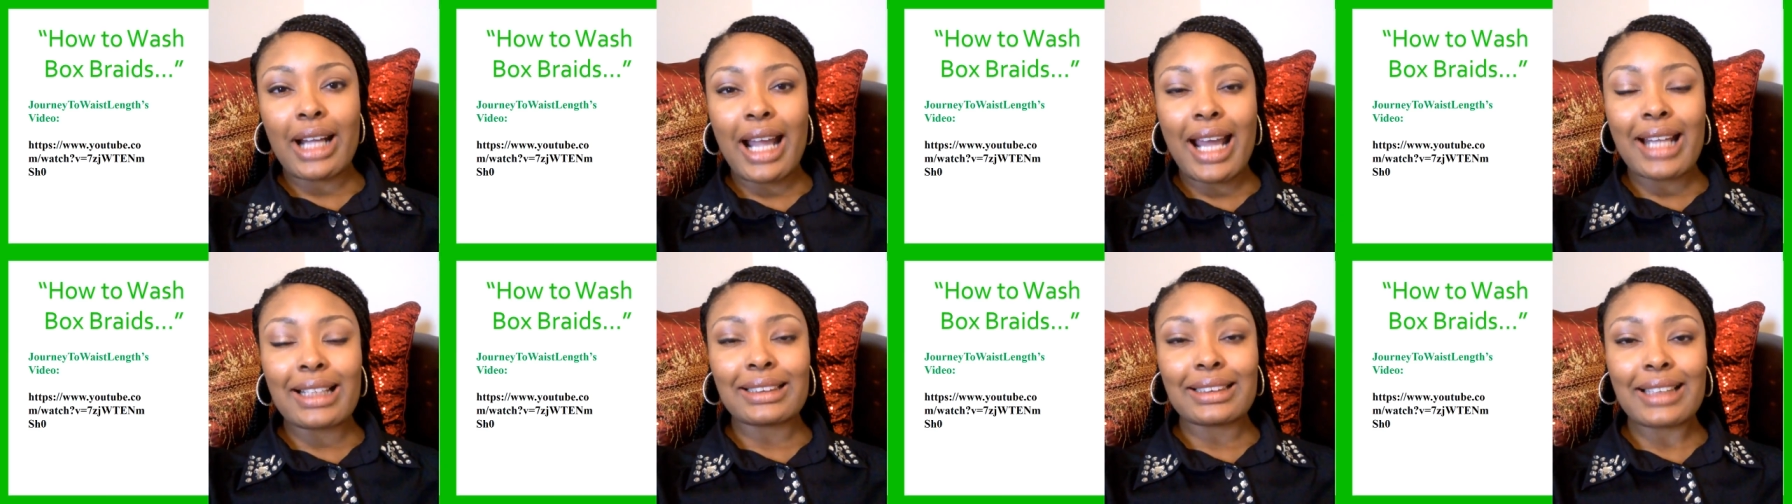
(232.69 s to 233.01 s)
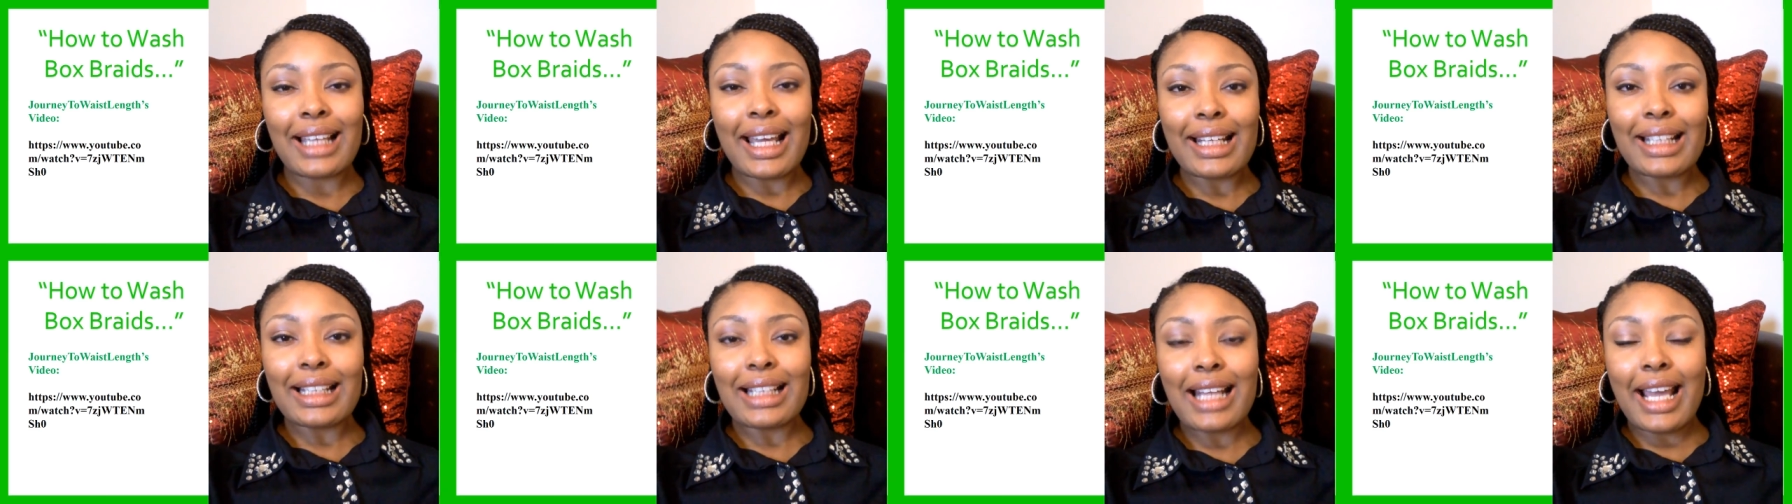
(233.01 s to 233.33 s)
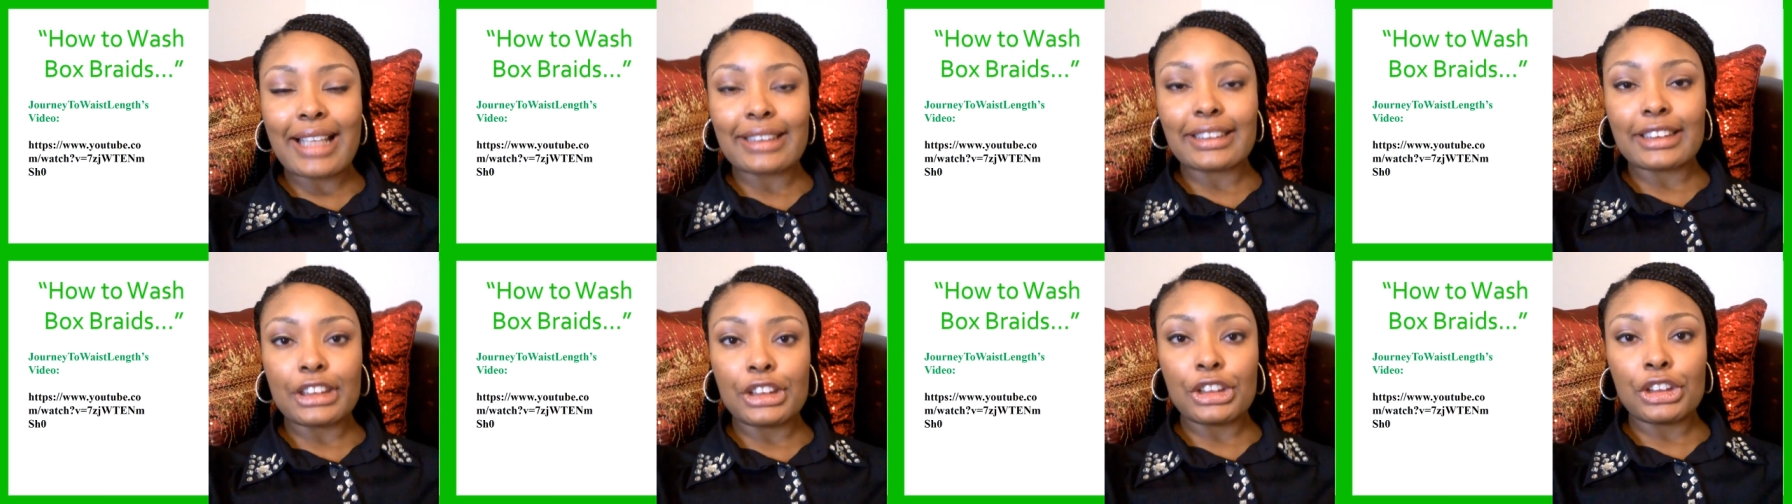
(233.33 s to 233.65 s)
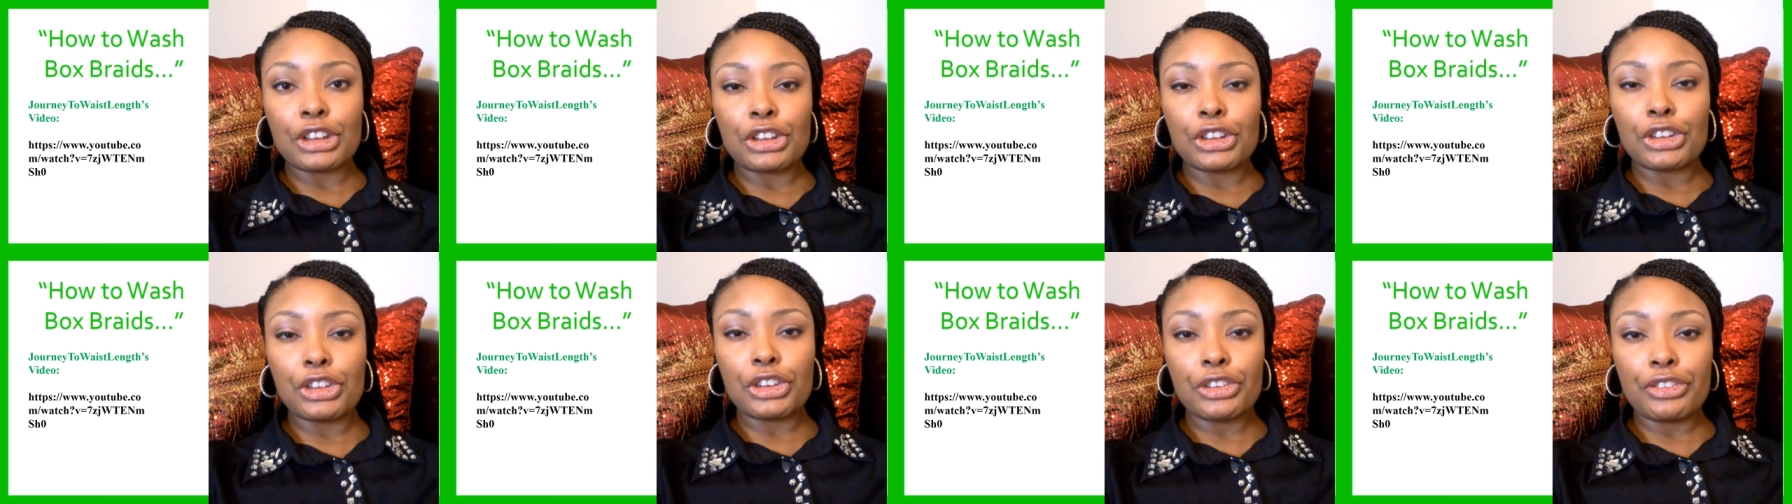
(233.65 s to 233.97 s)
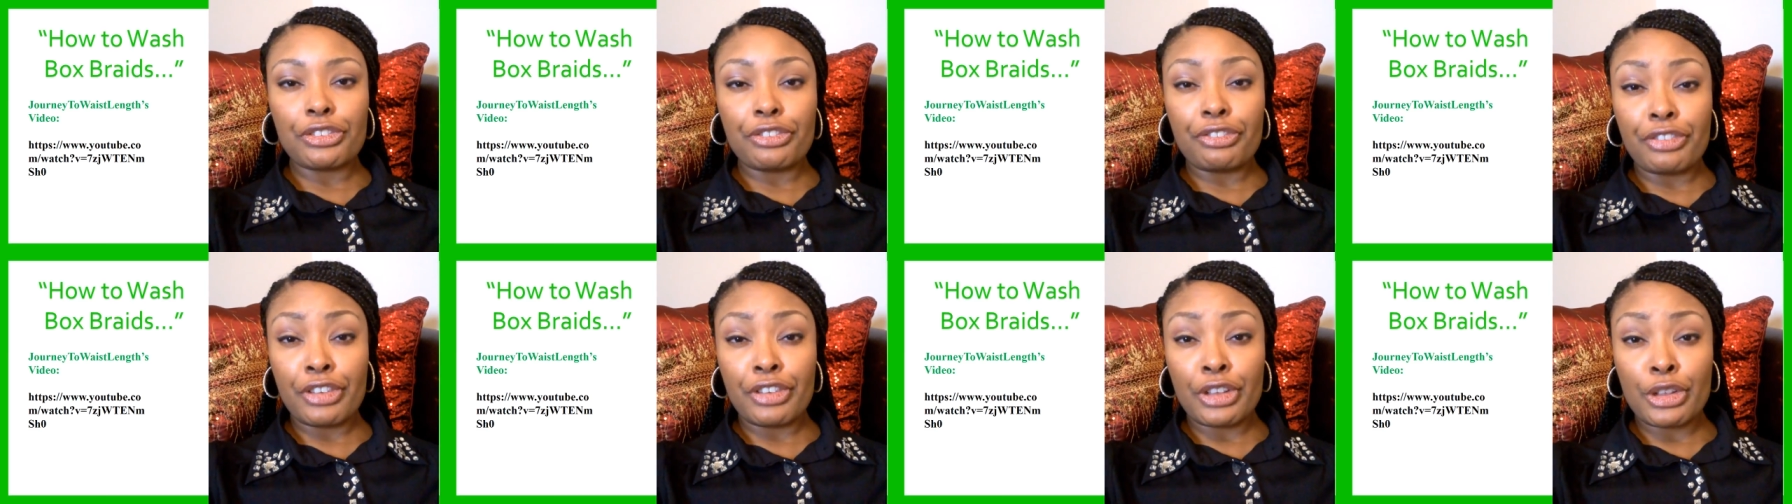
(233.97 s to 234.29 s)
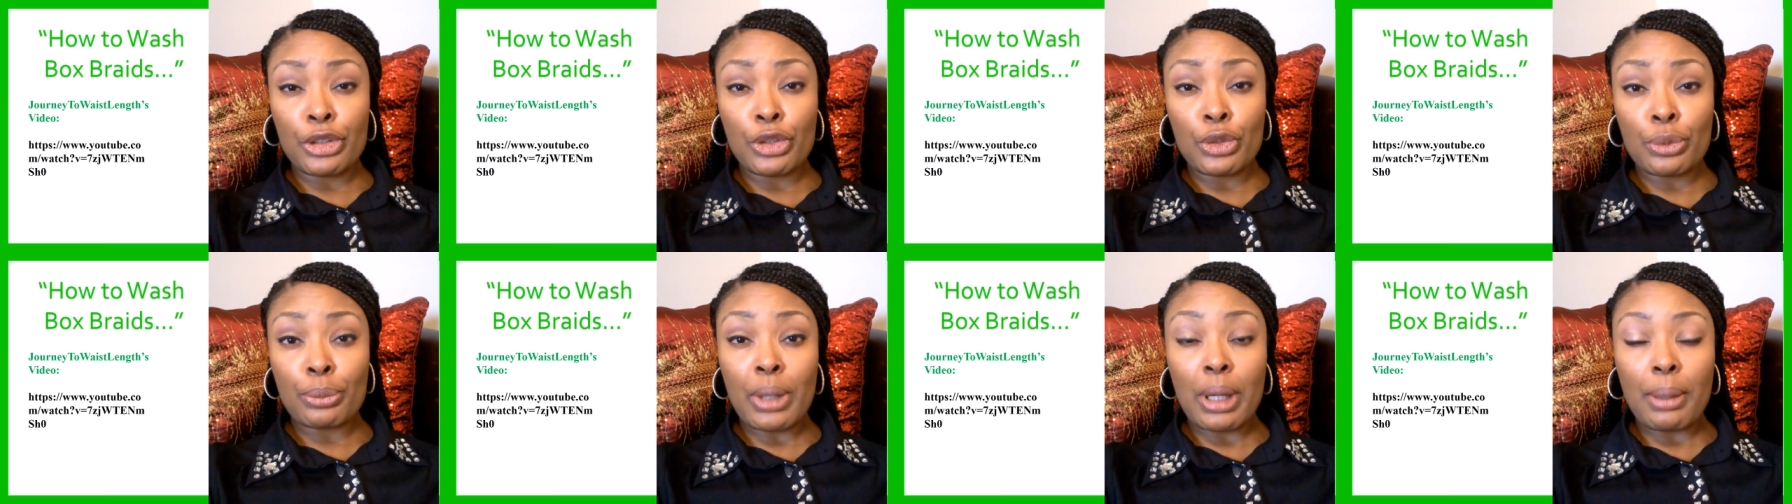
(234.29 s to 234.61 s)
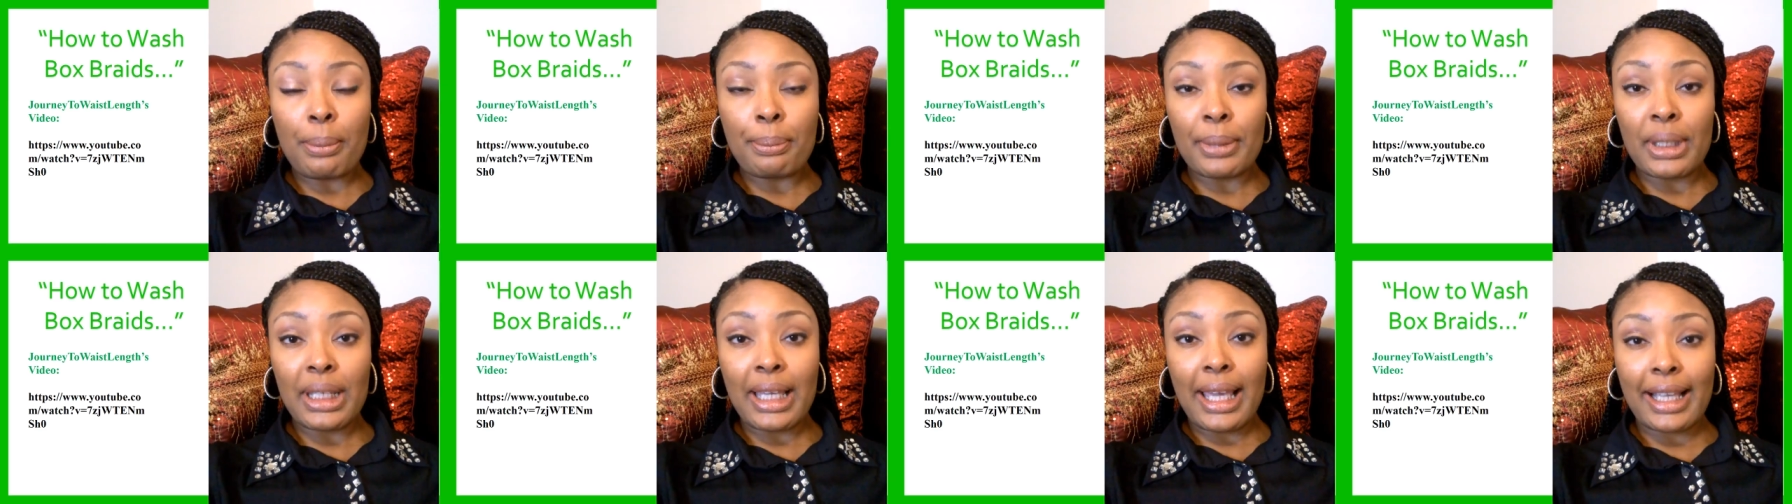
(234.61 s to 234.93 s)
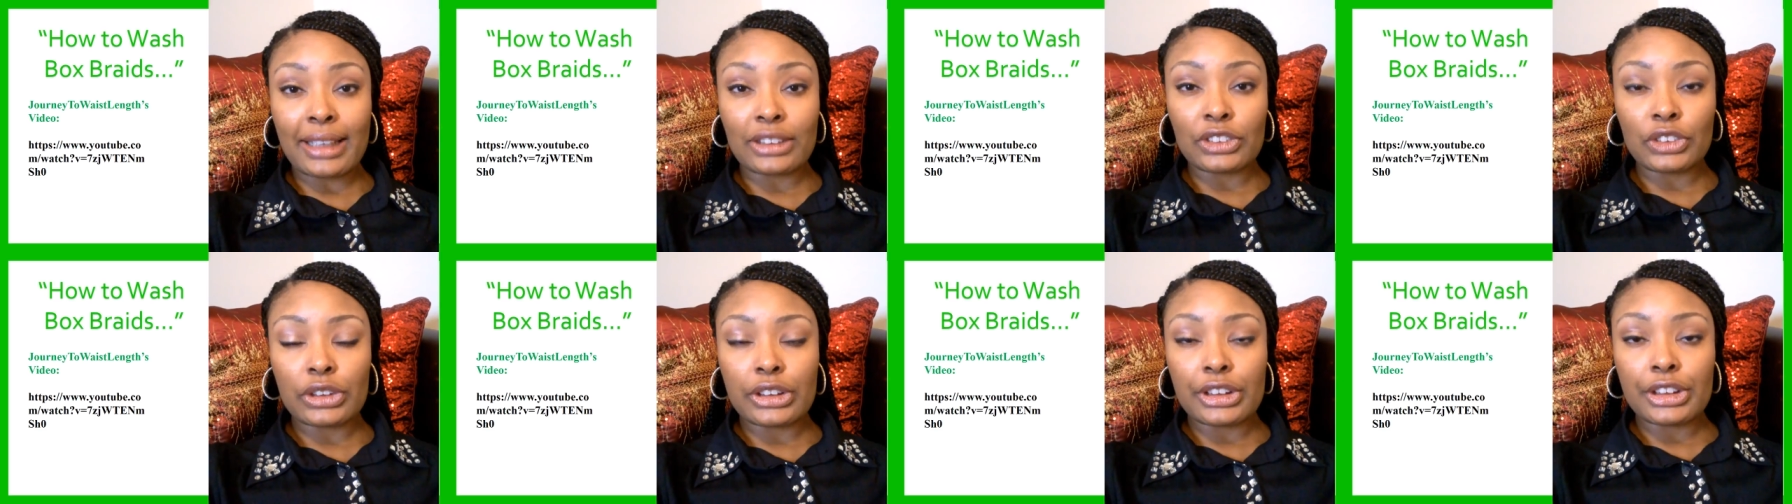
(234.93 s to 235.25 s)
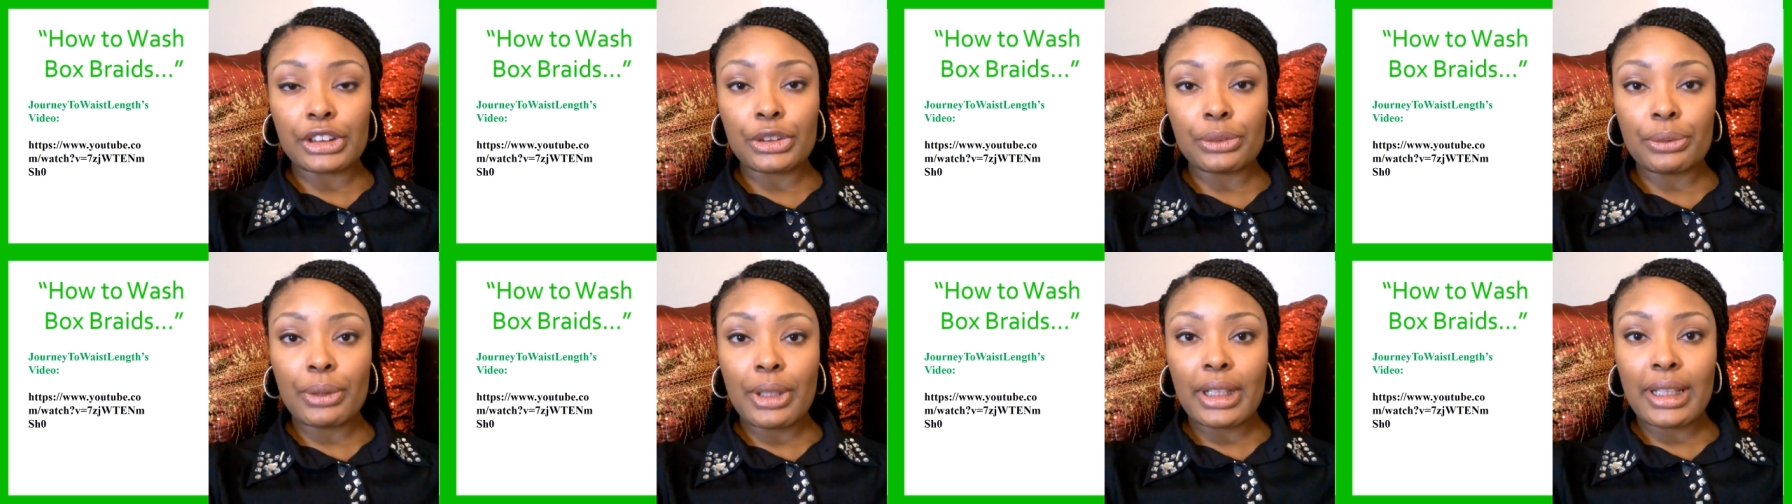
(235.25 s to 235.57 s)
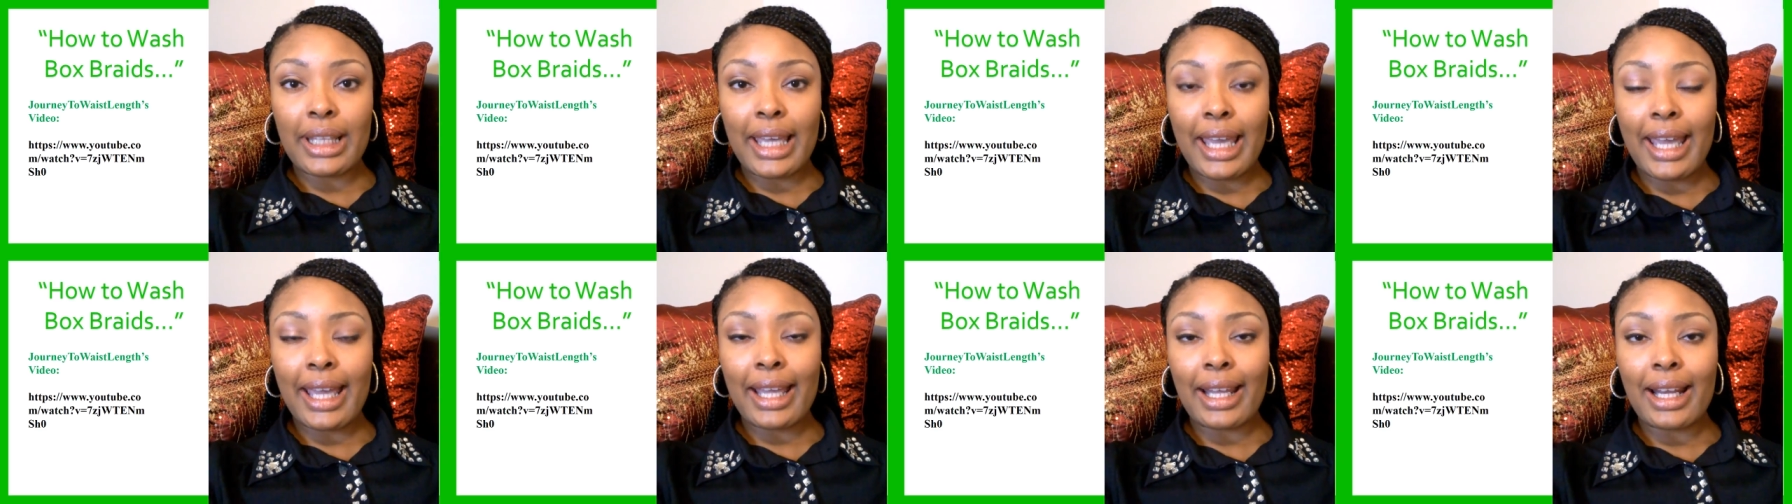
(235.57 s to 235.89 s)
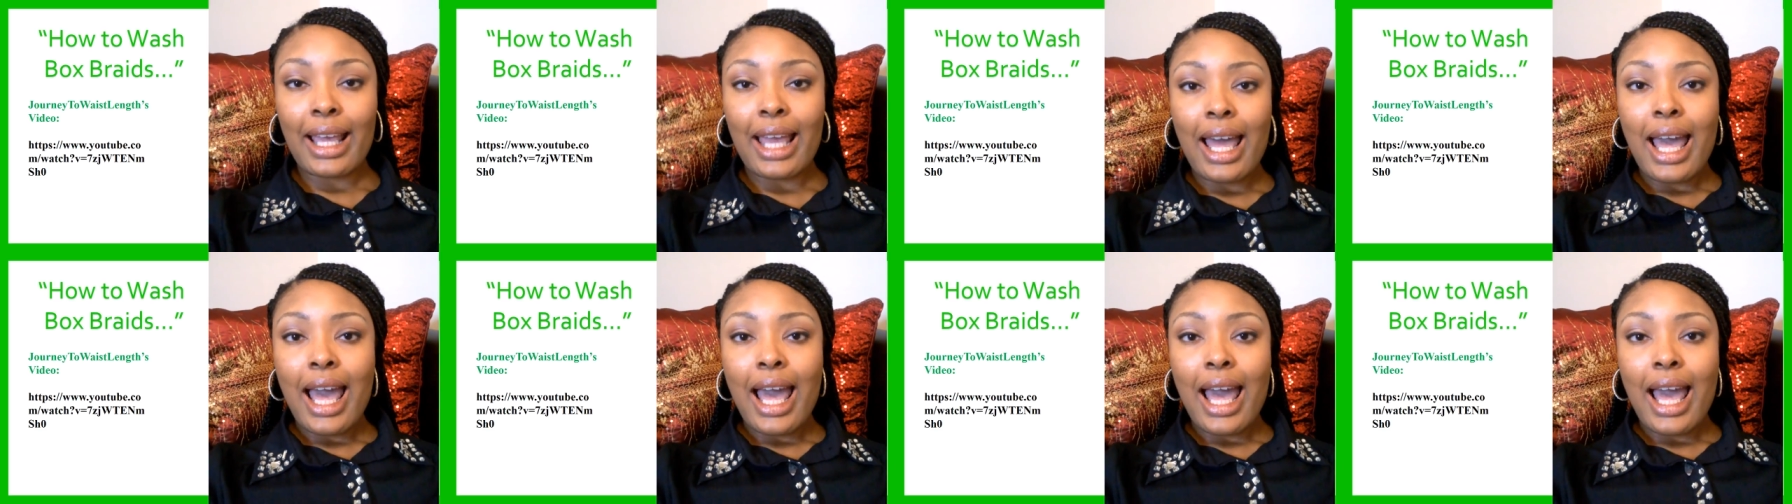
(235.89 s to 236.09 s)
I decided not to, to film me actually doing that.